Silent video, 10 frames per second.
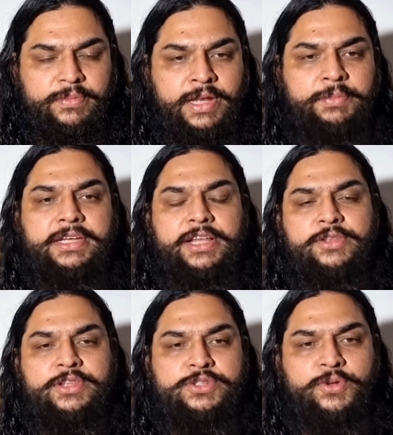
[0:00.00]
Let me tell
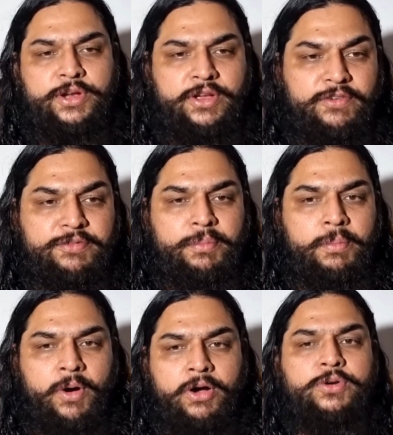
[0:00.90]
you the story of
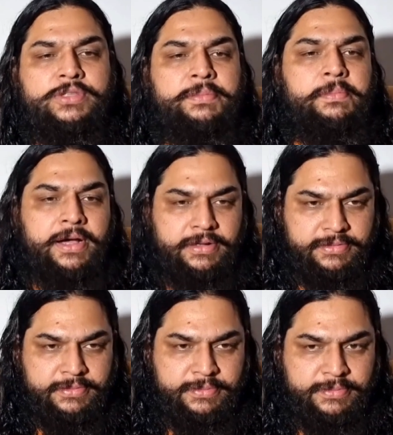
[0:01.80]
Mankutimma.
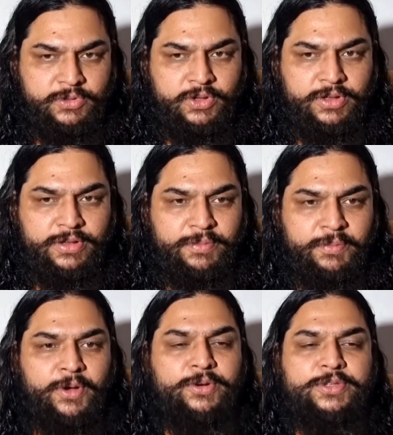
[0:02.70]

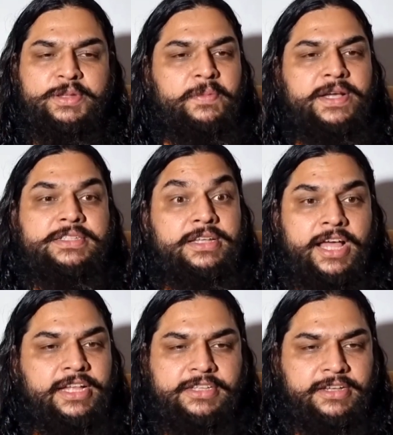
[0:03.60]
Mankutimma is a
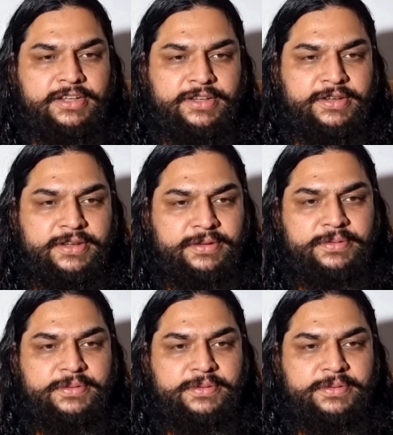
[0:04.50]
Natha,